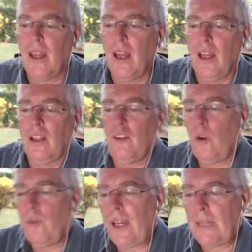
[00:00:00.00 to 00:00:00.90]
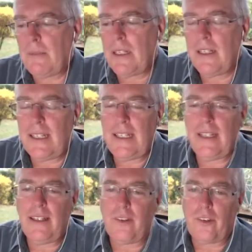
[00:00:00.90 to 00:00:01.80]
So vitamin
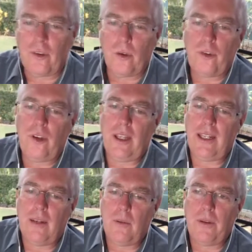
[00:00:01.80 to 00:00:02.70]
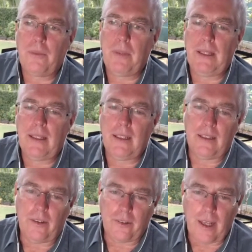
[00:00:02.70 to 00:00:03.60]
D is associated with being in
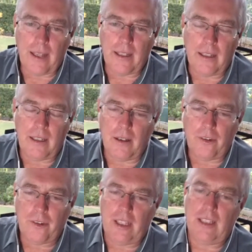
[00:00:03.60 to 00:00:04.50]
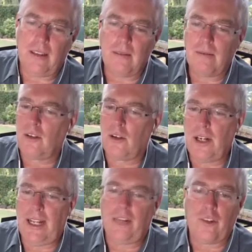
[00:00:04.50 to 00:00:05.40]
the sun, and our skin
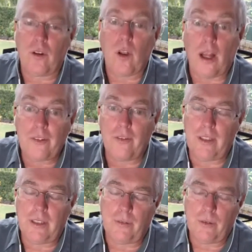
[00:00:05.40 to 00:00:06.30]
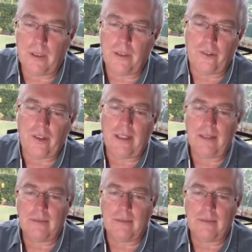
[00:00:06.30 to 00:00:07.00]
creates lots of it if we're in the sun